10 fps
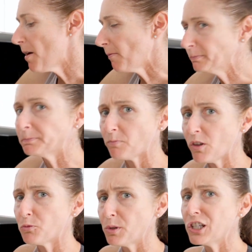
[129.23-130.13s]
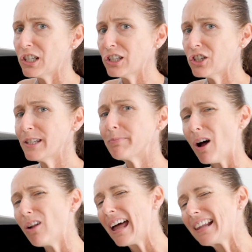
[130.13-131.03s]
It's pretty delicious, but
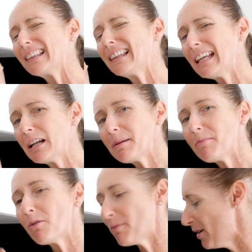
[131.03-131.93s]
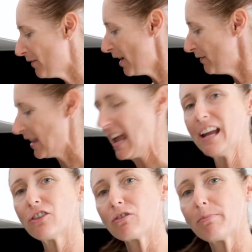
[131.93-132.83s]
I'll add a little bit more bovine for that
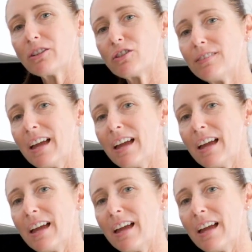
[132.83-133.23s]
extra punch of